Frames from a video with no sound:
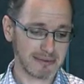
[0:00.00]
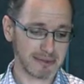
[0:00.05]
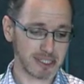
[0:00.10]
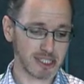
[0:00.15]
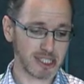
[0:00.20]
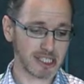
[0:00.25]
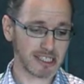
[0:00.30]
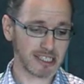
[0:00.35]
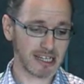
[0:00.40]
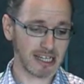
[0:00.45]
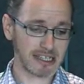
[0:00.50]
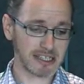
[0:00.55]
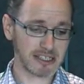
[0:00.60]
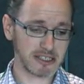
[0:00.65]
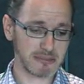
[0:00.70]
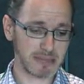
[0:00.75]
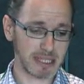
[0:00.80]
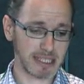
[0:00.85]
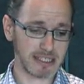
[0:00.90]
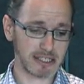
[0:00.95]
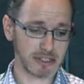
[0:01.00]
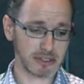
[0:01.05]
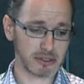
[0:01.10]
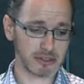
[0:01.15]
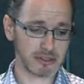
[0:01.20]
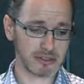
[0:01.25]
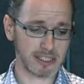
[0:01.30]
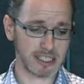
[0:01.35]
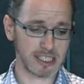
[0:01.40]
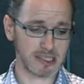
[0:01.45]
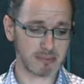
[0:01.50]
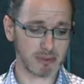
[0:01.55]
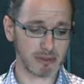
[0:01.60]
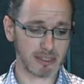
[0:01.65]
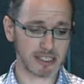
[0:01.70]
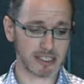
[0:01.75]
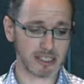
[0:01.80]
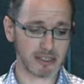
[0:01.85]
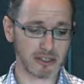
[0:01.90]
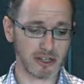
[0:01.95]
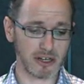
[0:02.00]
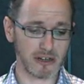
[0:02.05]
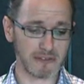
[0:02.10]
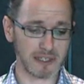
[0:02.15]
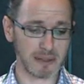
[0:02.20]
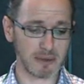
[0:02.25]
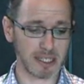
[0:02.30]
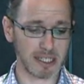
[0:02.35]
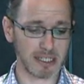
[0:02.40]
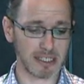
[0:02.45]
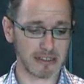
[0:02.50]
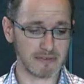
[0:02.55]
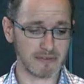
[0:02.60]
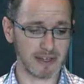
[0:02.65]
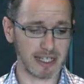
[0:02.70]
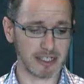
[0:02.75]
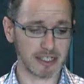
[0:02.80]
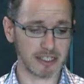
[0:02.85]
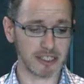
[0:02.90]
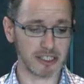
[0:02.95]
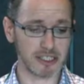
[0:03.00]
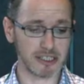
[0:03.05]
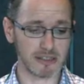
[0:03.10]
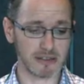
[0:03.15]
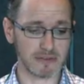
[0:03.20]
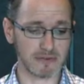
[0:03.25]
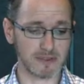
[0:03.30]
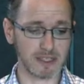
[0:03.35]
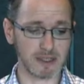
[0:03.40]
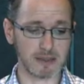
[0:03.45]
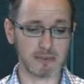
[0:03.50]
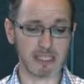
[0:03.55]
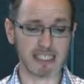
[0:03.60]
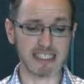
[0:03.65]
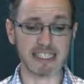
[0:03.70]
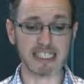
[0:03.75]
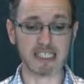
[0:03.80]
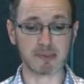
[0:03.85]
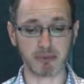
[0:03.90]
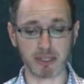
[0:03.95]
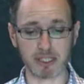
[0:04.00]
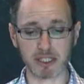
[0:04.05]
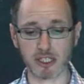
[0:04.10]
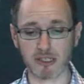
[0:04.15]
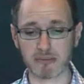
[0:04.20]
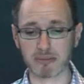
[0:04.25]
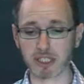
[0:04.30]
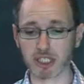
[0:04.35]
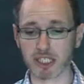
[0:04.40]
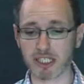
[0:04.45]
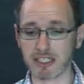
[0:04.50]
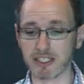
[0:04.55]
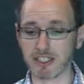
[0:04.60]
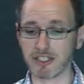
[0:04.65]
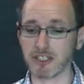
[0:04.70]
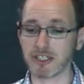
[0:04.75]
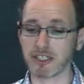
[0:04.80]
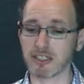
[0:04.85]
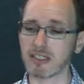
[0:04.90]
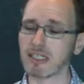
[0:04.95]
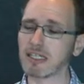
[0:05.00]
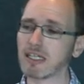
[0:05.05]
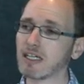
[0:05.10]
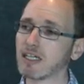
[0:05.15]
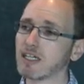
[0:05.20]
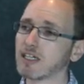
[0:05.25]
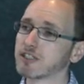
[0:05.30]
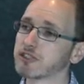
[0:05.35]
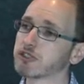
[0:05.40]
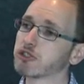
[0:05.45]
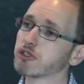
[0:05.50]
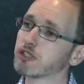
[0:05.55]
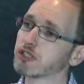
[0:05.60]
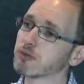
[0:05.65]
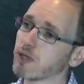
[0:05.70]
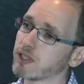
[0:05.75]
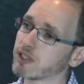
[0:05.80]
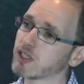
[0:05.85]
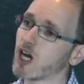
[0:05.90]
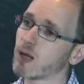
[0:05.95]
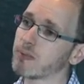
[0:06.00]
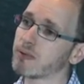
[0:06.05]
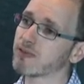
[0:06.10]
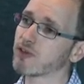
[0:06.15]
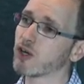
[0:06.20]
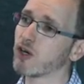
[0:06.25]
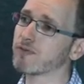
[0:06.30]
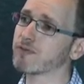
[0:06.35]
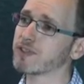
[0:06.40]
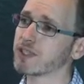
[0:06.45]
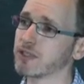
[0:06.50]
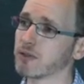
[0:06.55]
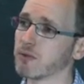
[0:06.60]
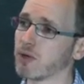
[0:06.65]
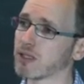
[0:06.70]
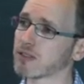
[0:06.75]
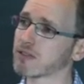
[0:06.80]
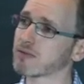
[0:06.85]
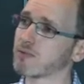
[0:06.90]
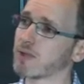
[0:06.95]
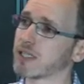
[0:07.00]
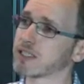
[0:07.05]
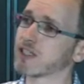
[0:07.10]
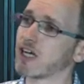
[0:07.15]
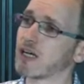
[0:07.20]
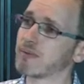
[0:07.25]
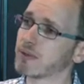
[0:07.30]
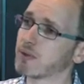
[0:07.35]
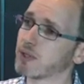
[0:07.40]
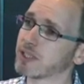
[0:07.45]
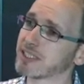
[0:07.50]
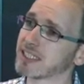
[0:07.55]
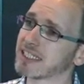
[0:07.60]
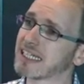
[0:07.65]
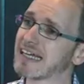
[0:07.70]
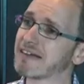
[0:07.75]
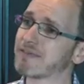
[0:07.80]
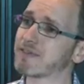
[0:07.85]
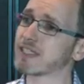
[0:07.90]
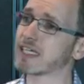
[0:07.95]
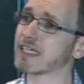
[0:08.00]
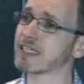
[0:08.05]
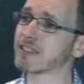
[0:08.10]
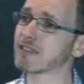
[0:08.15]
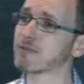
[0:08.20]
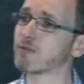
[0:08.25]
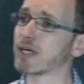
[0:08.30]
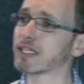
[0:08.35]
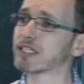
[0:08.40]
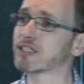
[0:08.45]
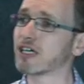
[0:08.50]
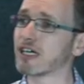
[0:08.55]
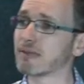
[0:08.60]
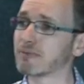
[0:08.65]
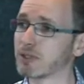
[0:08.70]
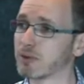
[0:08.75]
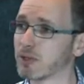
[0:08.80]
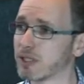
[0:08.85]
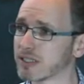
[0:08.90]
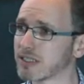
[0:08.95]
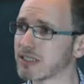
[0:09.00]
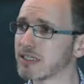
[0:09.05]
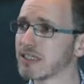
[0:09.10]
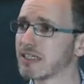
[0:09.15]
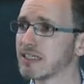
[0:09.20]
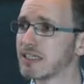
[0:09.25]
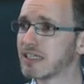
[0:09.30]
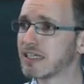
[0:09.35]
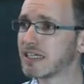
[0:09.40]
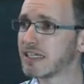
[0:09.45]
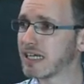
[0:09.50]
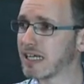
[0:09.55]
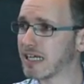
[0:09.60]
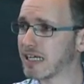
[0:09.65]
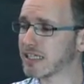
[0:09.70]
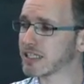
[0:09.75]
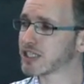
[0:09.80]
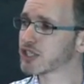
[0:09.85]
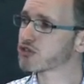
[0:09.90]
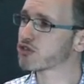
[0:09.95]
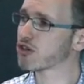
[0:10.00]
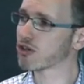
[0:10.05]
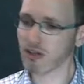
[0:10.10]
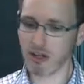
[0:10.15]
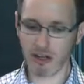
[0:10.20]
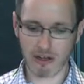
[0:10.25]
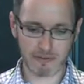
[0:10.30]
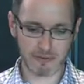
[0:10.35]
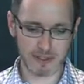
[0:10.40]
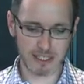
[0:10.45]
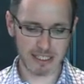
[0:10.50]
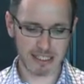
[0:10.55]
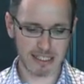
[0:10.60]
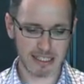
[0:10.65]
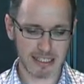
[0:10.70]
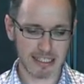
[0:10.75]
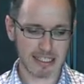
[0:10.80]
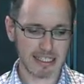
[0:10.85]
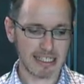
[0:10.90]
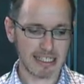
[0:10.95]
which is like you make your Nespresso coffee. One of the advantages of the Nespresso machine is you can choose what type of coffee you want. One time you want decaffeinated, one time you want uh, a strong coffee.